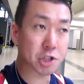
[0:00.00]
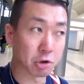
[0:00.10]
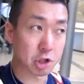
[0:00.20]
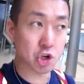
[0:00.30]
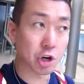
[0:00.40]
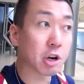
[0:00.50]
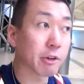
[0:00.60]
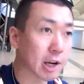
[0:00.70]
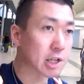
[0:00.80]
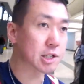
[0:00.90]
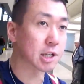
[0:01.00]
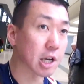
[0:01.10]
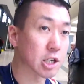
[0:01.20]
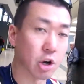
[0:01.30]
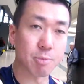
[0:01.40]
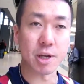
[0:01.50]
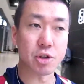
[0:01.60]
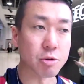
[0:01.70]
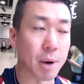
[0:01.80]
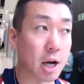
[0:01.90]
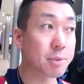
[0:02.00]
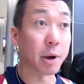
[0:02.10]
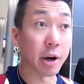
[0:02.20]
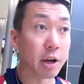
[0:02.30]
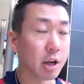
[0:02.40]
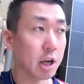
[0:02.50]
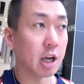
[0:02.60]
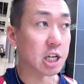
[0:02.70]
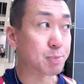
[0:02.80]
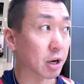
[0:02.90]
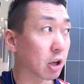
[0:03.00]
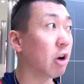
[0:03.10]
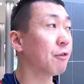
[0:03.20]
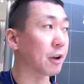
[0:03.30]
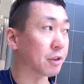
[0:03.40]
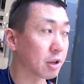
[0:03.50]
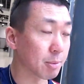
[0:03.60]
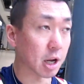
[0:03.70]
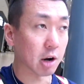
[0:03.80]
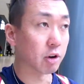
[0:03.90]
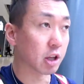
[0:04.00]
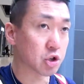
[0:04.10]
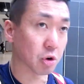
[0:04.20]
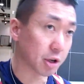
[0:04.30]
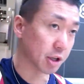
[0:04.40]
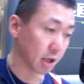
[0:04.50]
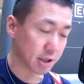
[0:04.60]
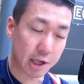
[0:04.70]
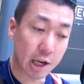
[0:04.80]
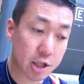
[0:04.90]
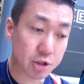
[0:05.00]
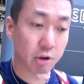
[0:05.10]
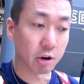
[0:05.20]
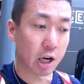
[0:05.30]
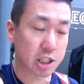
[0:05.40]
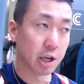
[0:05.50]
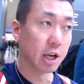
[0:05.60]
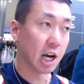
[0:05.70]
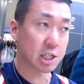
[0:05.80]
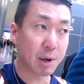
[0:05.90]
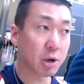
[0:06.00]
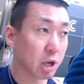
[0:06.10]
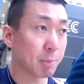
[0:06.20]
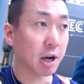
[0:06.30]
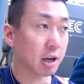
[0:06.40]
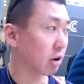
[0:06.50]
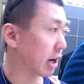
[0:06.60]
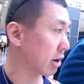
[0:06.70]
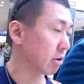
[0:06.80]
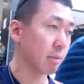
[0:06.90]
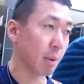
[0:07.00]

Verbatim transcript: So the journey of it is today has not been too bad, but it's been a lot of fun. I mean, I really enjoyed the today, so I, I spent a wee bit, got hang out with my